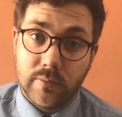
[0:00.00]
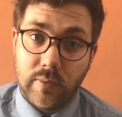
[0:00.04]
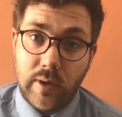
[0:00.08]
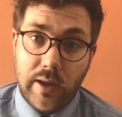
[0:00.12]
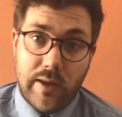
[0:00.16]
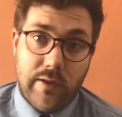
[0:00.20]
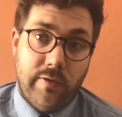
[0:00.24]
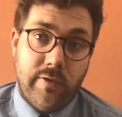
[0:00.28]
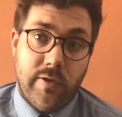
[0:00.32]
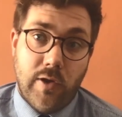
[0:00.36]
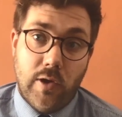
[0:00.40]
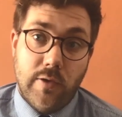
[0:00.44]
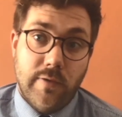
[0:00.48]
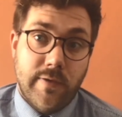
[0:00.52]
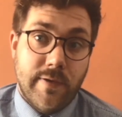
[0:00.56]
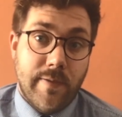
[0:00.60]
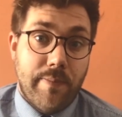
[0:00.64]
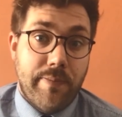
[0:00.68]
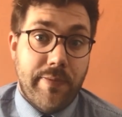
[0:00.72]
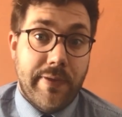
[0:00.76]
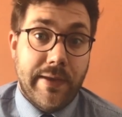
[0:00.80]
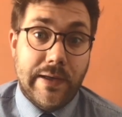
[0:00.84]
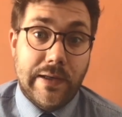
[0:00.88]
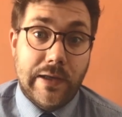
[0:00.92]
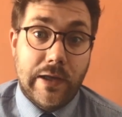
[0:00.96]
So
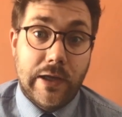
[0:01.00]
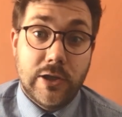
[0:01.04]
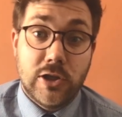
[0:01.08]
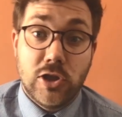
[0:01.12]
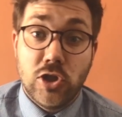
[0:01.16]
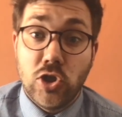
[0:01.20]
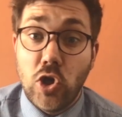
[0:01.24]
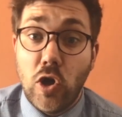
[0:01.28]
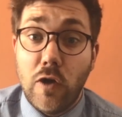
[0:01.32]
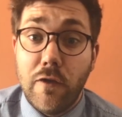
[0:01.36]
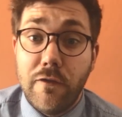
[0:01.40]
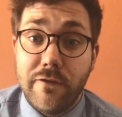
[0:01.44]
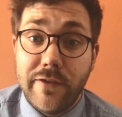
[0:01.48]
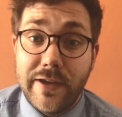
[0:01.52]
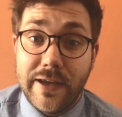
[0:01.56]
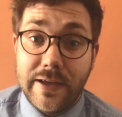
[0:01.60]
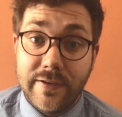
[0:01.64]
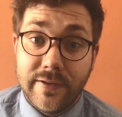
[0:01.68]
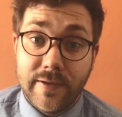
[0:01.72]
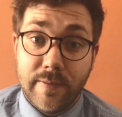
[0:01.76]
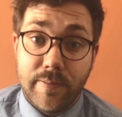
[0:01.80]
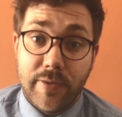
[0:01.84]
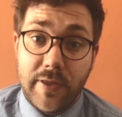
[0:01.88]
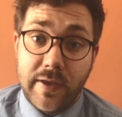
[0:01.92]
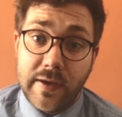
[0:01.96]
something like coffee,
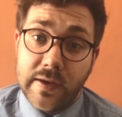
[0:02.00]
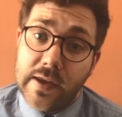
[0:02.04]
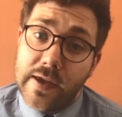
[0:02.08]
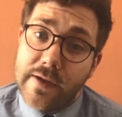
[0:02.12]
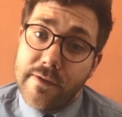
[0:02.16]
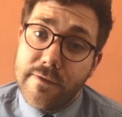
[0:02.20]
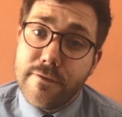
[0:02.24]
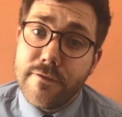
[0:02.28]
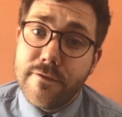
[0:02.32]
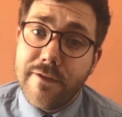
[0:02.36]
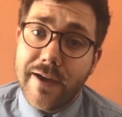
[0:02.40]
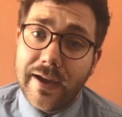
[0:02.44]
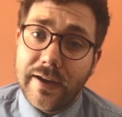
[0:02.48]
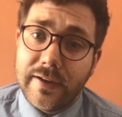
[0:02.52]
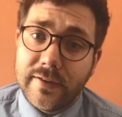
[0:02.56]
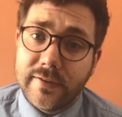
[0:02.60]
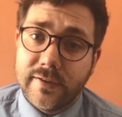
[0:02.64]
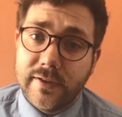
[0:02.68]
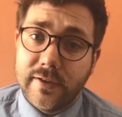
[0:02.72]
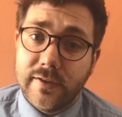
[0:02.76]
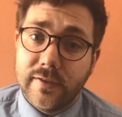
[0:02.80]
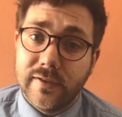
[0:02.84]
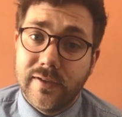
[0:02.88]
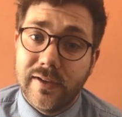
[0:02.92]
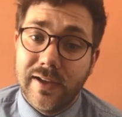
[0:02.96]
something that affects
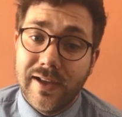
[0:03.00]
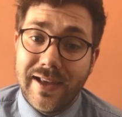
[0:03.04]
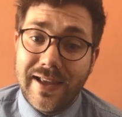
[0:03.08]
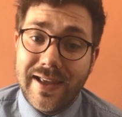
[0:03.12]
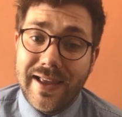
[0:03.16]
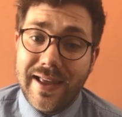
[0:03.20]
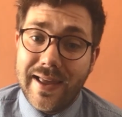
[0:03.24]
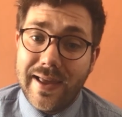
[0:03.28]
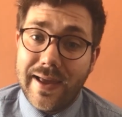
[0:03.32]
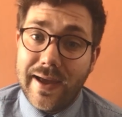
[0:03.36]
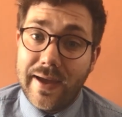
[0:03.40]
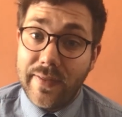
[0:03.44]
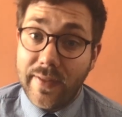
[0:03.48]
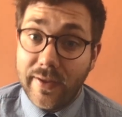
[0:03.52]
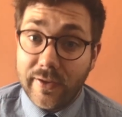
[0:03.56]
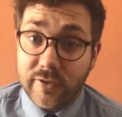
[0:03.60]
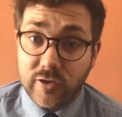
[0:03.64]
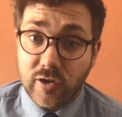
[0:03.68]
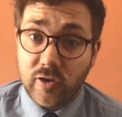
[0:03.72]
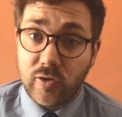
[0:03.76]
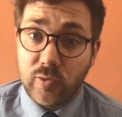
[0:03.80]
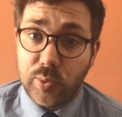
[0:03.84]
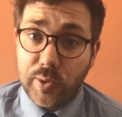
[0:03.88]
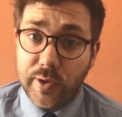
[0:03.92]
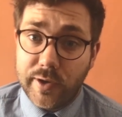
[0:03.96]
us. And that's
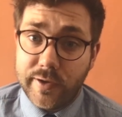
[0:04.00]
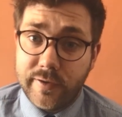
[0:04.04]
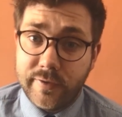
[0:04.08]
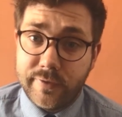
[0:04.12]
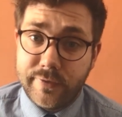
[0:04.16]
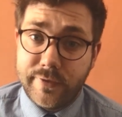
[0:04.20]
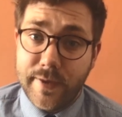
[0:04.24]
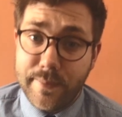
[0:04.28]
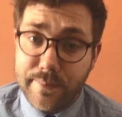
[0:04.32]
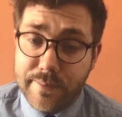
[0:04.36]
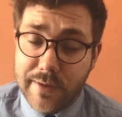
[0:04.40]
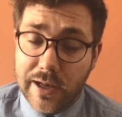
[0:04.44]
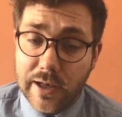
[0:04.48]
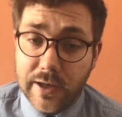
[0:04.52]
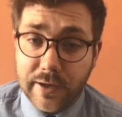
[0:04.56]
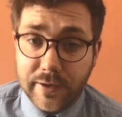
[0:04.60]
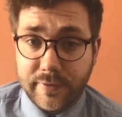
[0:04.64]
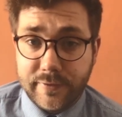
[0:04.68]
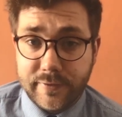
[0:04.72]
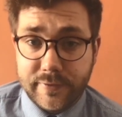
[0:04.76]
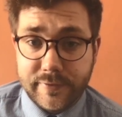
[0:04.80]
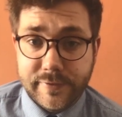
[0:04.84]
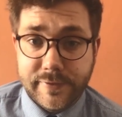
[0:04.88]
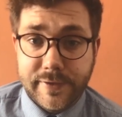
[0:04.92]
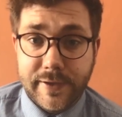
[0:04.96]
just what a
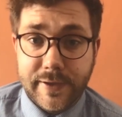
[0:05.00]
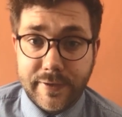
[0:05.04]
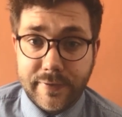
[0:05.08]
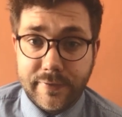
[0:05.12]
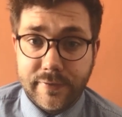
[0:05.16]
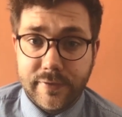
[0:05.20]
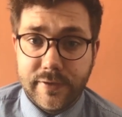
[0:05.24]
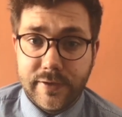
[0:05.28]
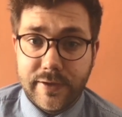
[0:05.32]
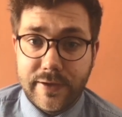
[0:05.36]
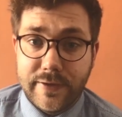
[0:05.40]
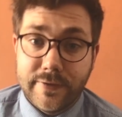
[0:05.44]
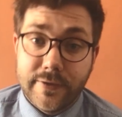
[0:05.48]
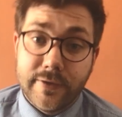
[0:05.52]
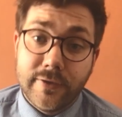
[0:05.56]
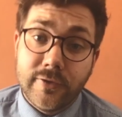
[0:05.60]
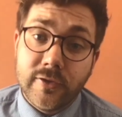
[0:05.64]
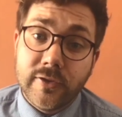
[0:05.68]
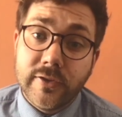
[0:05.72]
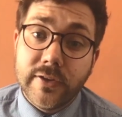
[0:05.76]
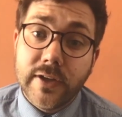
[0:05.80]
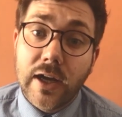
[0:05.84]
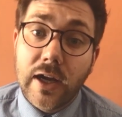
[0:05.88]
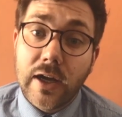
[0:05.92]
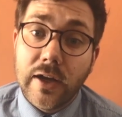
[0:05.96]
stimulus does. It's a
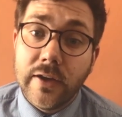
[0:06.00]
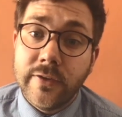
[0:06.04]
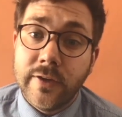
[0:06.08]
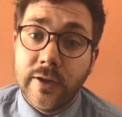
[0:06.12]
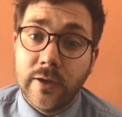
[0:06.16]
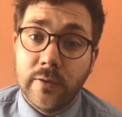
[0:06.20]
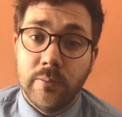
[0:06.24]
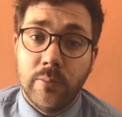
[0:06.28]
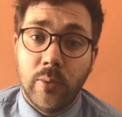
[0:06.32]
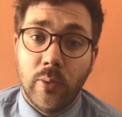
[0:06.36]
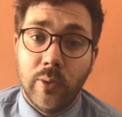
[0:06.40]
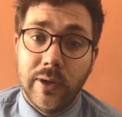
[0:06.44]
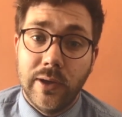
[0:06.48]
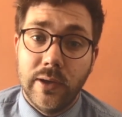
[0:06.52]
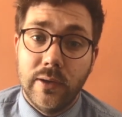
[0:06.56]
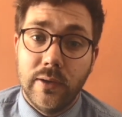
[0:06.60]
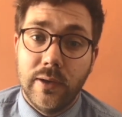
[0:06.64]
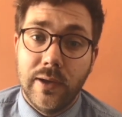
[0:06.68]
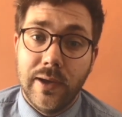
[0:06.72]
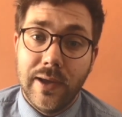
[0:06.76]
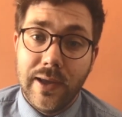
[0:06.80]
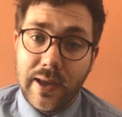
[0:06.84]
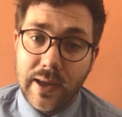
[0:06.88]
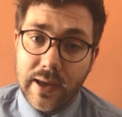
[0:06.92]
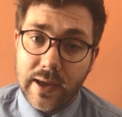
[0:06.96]
starting point.
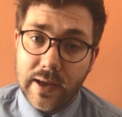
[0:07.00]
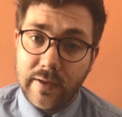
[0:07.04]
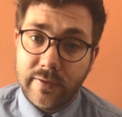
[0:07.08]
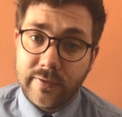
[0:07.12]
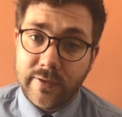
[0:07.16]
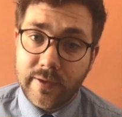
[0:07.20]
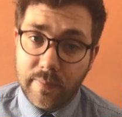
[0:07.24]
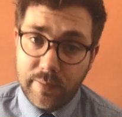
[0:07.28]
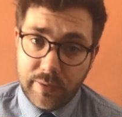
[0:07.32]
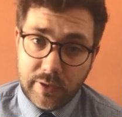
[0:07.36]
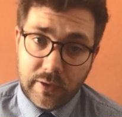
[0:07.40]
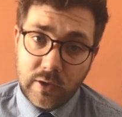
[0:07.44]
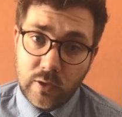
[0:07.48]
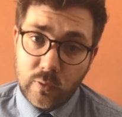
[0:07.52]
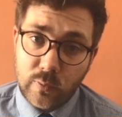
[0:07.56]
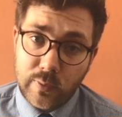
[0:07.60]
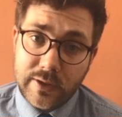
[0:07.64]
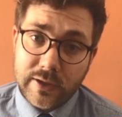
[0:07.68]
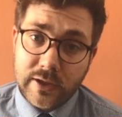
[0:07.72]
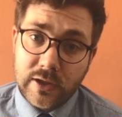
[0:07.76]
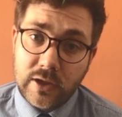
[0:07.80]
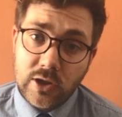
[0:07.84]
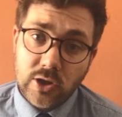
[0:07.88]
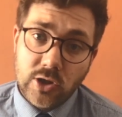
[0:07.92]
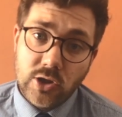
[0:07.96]
It's something that we
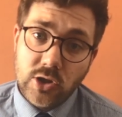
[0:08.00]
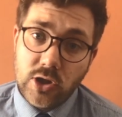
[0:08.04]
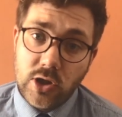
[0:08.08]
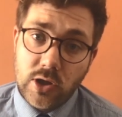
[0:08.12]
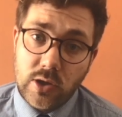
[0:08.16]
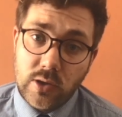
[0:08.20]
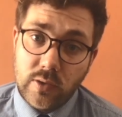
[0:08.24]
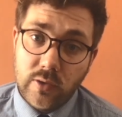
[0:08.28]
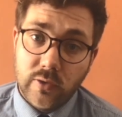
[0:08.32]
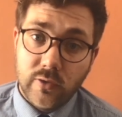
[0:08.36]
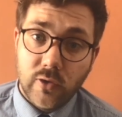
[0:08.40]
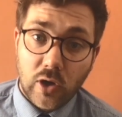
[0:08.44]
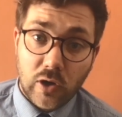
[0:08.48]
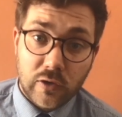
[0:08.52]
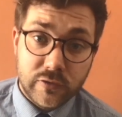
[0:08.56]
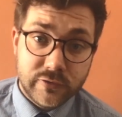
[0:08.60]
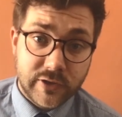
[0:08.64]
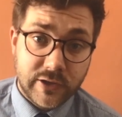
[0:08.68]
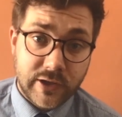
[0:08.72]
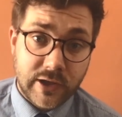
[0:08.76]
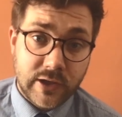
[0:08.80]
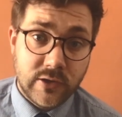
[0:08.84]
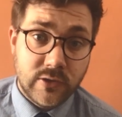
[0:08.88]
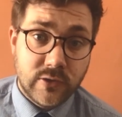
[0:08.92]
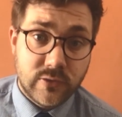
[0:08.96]
can use, often
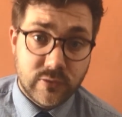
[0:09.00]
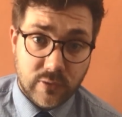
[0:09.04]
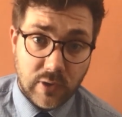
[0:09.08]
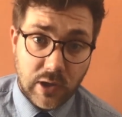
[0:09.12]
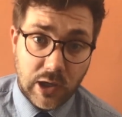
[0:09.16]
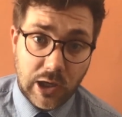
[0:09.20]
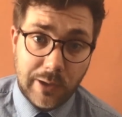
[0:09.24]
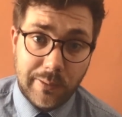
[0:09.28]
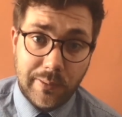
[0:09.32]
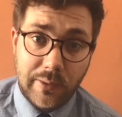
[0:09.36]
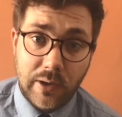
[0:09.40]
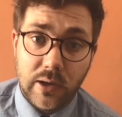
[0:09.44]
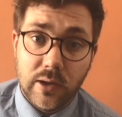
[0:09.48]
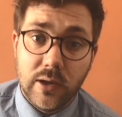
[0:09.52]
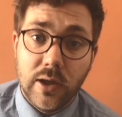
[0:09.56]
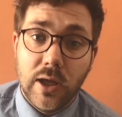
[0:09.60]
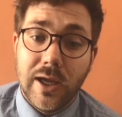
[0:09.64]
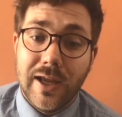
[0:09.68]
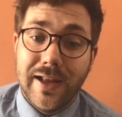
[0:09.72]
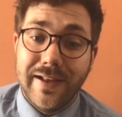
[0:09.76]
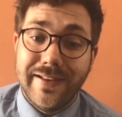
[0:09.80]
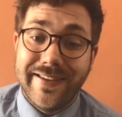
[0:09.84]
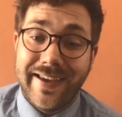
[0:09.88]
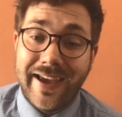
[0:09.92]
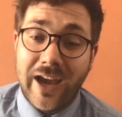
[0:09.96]
in drama,
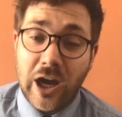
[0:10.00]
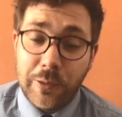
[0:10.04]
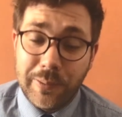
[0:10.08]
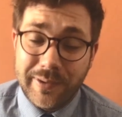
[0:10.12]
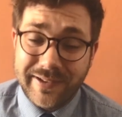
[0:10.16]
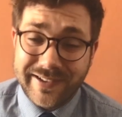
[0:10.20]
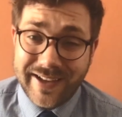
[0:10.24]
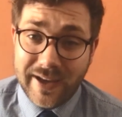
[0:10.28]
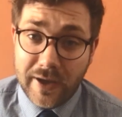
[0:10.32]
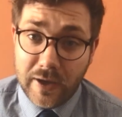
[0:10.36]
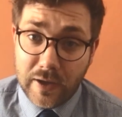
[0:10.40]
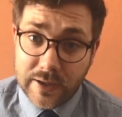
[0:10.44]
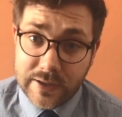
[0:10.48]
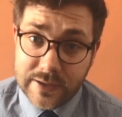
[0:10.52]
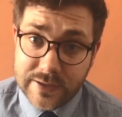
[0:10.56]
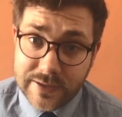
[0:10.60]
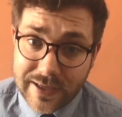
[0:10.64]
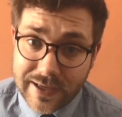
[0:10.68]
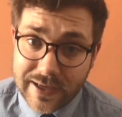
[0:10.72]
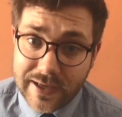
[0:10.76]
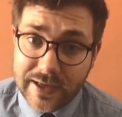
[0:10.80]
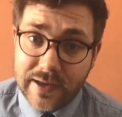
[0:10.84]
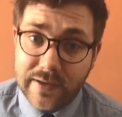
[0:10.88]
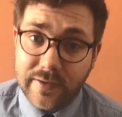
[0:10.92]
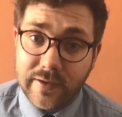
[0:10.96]
to help us get
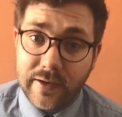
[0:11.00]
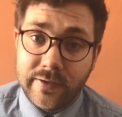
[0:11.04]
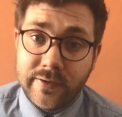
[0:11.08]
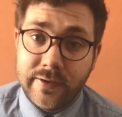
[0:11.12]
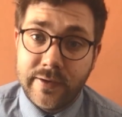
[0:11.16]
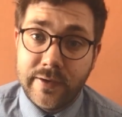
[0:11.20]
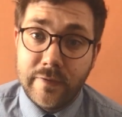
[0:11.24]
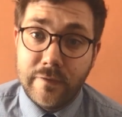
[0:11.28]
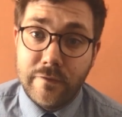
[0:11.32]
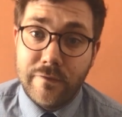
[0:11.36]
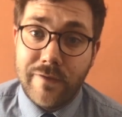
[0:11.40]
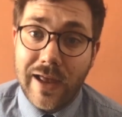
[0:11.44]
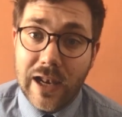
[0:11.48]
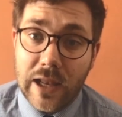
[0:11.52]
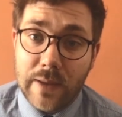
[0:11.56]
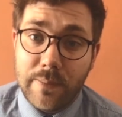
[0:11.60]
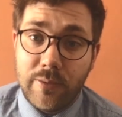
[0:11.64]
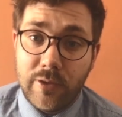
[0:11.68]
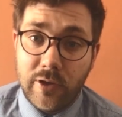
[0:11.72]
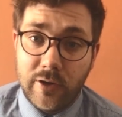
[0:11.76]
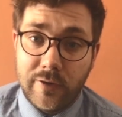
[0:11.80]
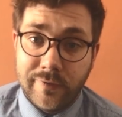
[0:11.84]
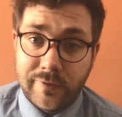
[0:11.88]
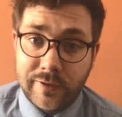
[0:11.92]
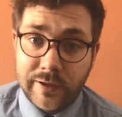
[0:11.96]
ideas and to develop
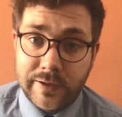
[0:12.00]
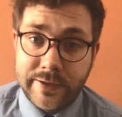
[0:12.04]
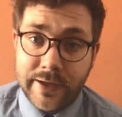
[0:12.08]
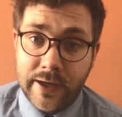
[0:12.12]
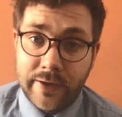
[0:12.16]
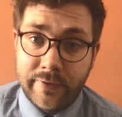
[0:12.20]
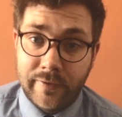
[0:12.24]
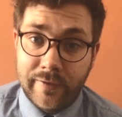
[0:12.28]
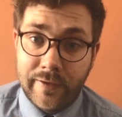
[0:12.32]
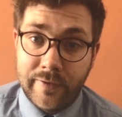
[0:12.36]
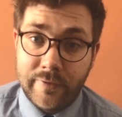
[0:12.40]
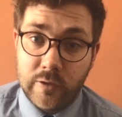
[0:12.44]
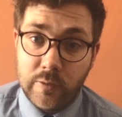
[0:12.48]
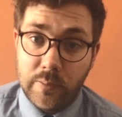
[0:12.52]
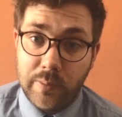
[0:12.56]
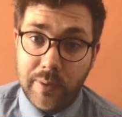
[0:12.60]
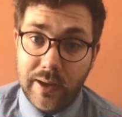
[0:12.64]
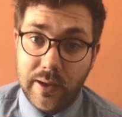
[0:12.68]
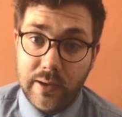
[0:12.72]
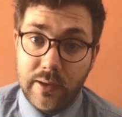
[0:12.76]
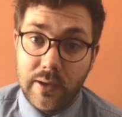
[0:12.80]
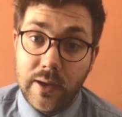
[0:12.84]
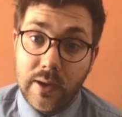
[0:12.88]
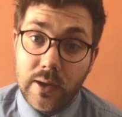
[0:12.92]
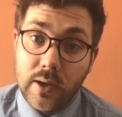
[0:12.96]
those ideas a little bit.